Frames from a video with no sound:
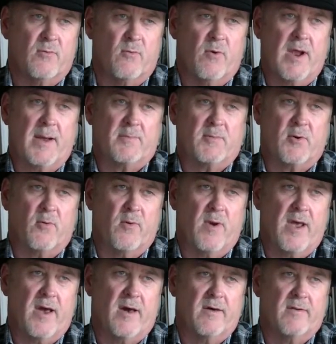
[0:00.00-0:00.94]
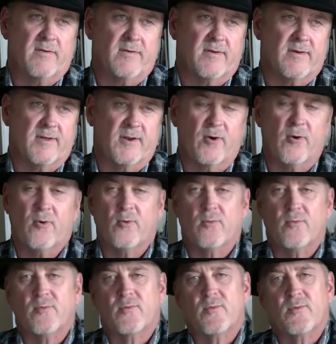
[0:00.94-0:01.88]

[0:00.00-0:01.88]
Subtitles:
wrapped around an old